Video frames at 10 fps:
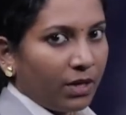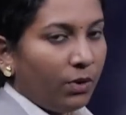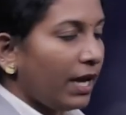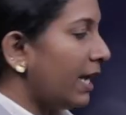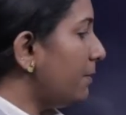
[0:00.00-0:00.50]

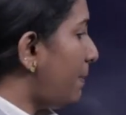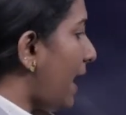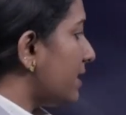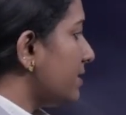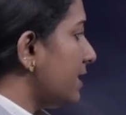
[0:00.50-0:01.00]
Okay, in
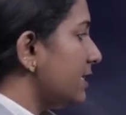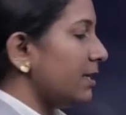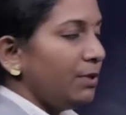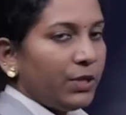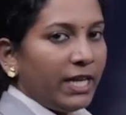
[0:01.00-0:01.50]

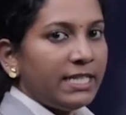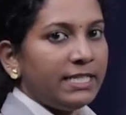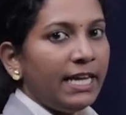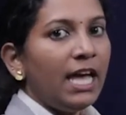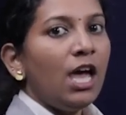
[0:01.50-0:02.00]
parasitism you can
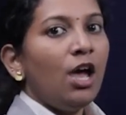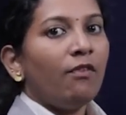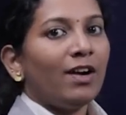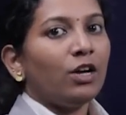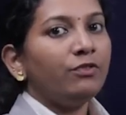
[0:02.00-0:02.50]
see
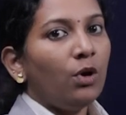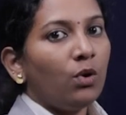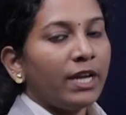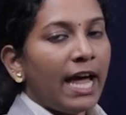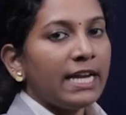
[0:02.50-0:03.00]
one of the
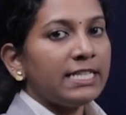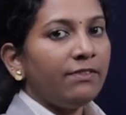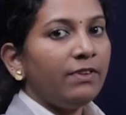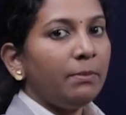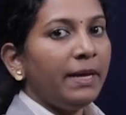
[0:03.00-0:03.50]

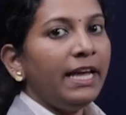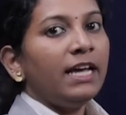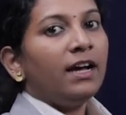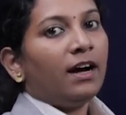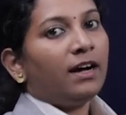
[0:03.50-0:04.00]
organism will be
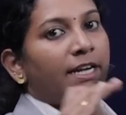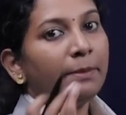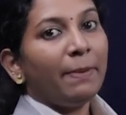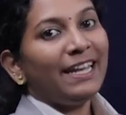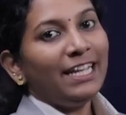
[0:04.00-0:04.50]

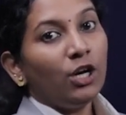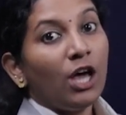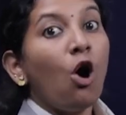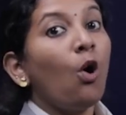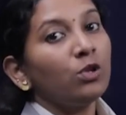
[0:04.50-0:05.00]
depending
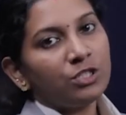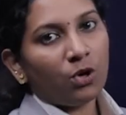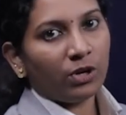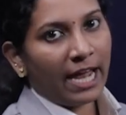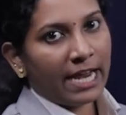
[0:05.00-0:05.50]
on a host
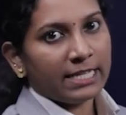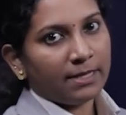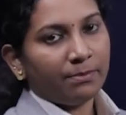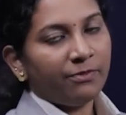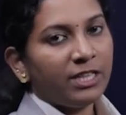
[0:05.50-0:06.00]
organism.